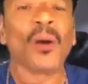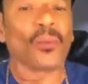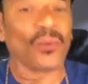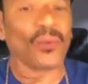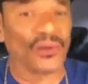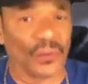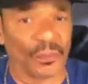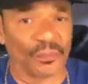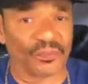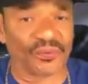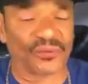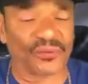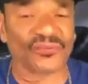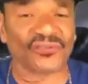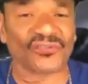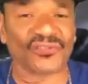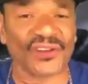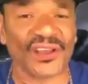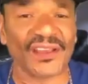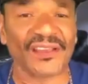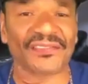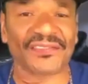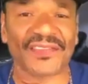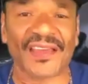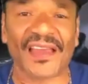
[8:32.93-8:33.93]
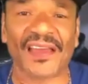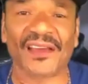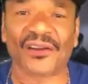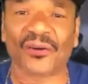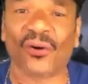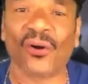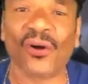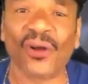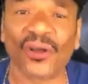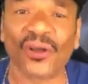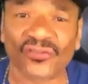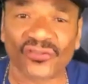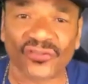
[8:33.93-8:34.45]
We'd appreciate that
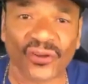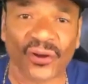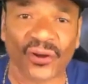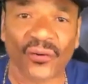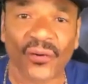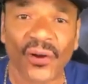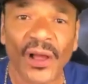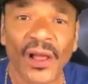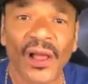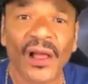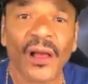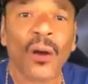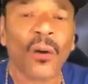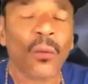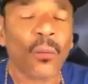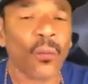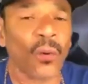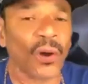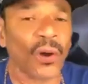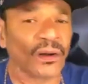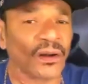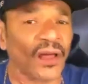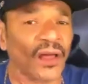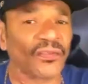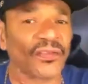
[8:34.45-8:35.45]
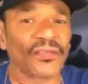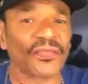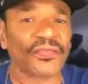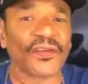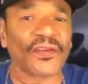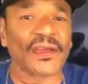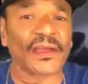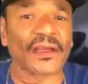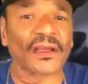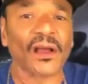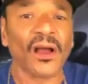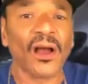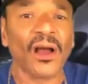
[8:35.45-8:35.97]
also. One other
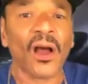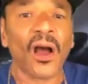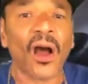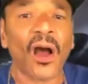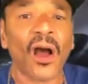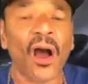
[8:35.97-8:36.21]
thing.